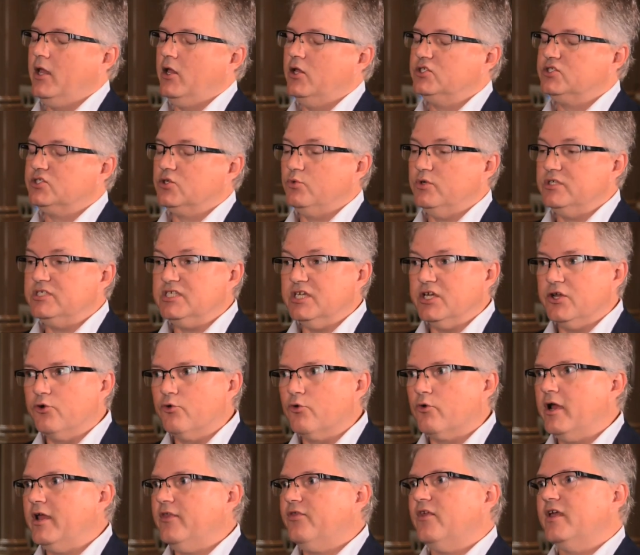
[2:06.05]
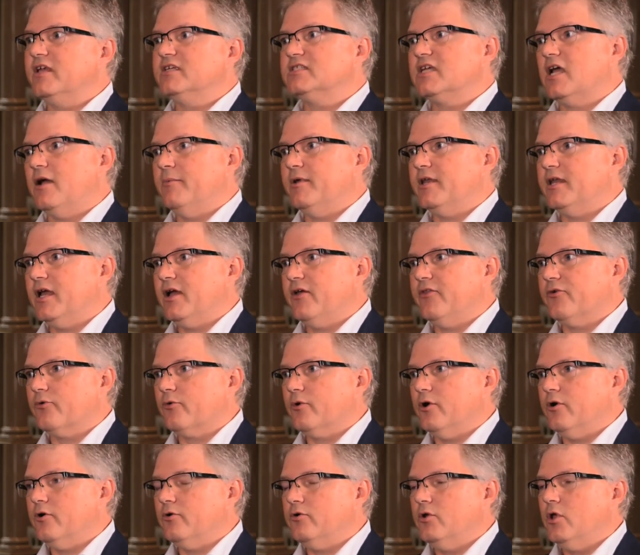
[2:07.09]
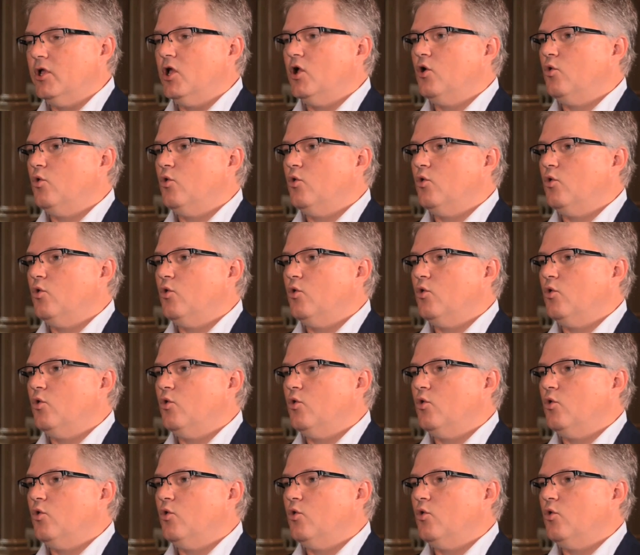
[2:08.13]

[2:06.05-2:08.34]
So we see great things coming down the road.